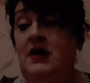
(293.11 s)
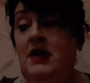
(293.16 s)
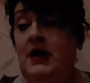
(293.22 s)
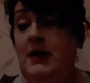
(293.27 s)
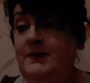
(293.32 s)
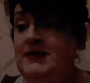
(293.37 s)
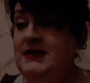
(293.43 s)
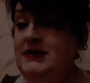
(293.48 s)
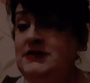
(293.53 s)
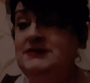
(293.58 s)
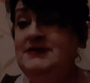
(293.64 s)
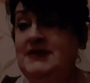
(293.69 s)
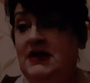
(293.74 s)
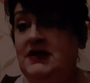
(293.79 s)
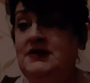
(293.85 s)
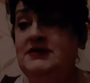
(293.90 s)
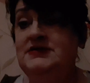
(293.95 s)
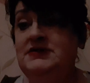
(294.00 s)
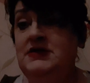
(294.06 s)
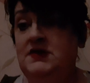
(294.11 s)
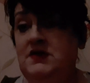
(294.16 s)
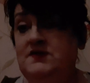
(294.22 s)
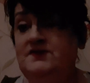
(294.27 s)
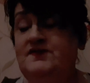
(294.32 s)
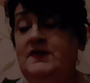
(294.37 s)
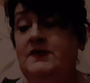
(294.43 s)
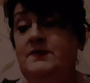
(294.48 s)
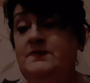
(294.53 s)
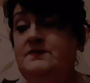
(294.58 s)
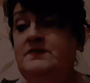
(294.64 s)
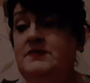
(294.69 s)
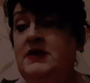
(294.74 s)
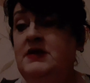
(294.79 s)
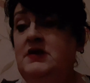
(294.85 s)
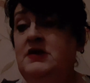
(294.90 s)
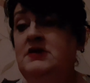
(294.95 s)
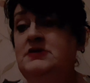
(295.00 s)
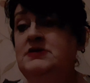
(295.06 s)
I mean that now from
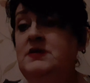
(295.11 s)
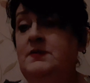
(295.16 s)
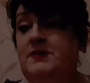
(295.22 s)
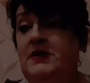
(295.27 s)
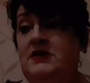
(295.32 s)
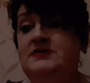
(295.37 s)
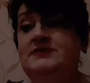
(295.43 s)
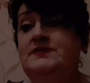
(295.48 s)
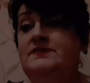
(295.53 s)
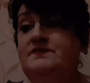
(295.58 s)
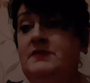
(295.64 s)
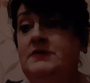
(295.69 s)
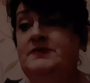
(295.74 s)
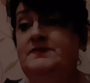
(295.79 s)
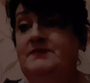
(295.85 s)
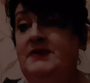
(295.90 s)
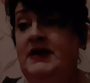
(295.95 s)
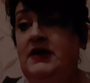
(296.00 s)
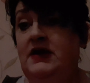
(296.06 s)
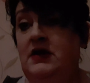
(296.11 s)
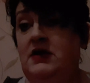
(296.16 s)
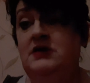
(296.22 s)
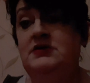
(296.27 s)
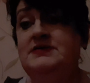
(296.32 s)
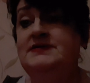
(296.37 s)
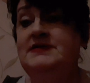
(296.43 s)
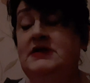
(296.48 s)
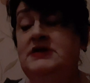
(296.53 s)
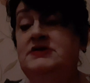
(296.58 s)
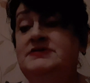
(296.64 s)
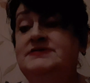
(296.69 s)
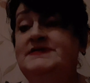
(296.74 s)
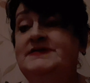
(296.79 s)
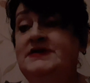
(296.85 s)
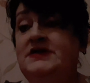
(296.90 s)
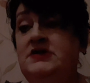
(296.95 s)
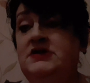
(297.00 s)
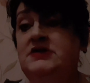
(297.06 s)
the bottom of my heart, that
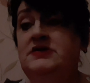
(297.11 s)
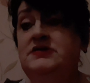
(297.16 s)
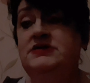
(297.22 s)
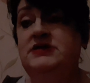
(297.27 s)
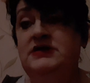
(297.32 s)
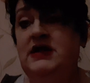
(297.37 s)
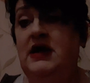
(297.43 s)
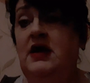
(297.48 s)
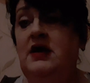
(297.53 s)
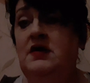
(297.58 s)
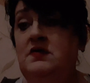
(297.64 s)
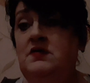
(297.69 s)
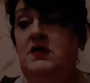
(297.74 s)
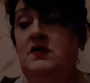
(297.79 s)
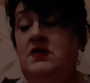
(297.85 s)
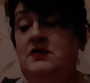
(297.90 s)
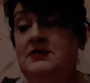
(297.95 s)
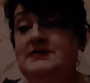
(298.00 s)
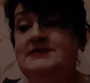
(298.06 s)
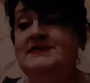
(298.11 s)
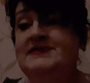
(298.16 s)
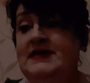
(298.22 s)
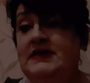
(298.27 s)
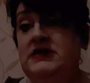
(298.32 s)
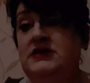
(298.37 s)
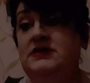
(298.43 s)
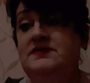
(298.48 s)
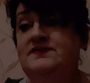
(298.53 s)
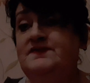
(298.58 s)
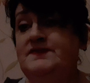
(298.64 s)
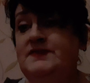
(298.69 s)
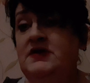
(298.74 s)
you are all safe.